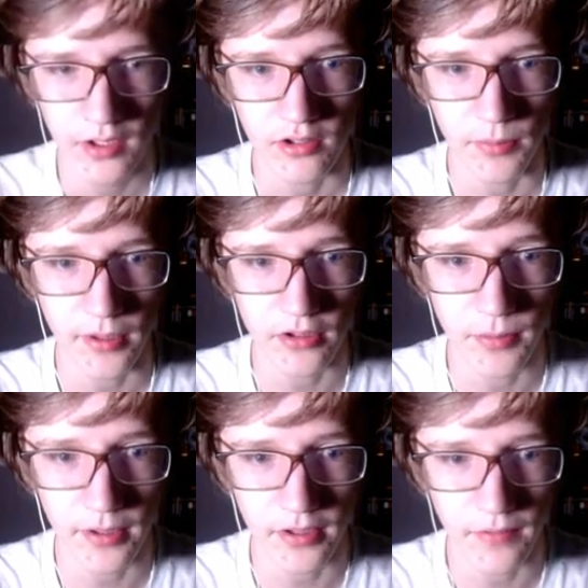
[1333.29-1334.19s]
You, bet, you
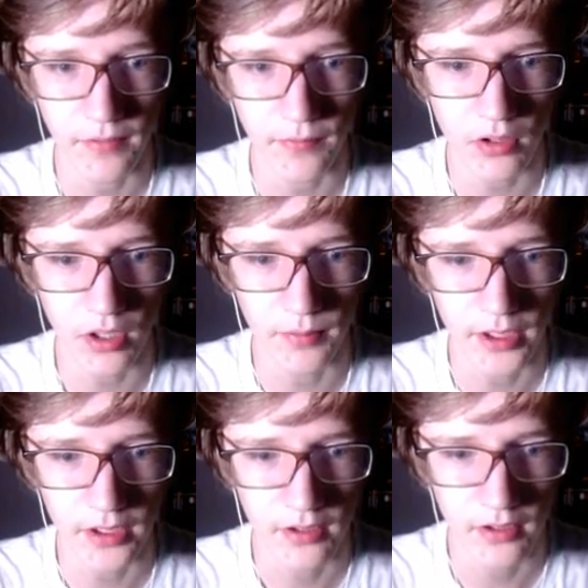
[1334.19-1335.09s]
better not fall on
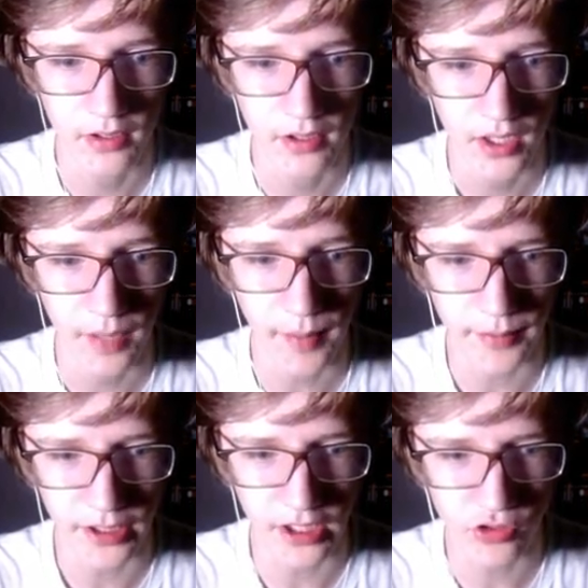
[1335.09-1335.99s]
me. I'm, I'm
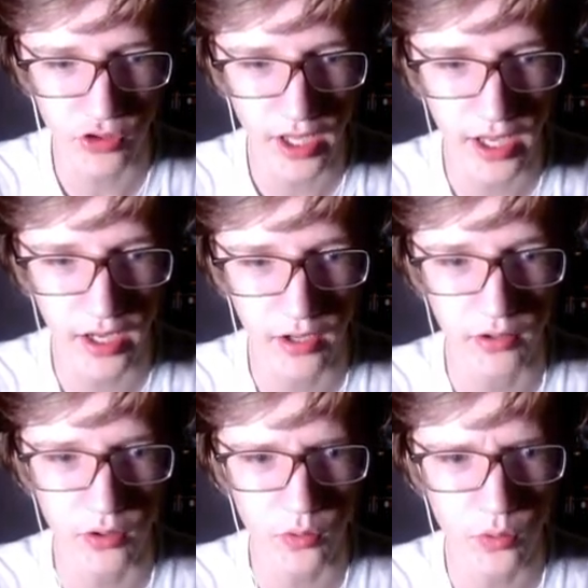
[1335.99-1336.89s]
gonna cut you
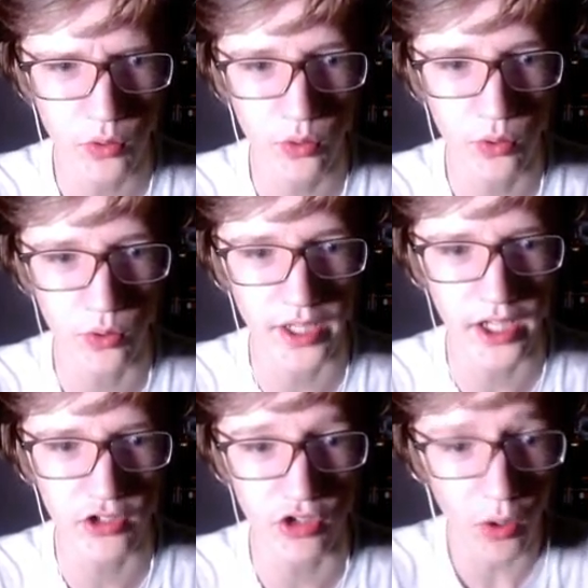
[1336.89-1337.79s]
down. Ooh,
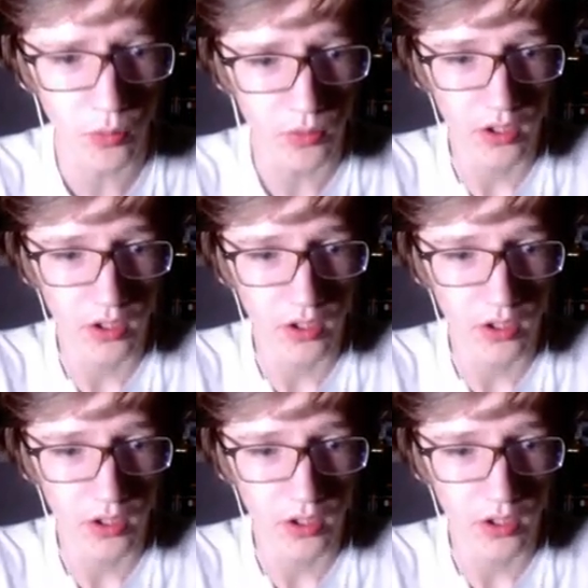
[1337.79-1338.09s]
gotcha. Oh!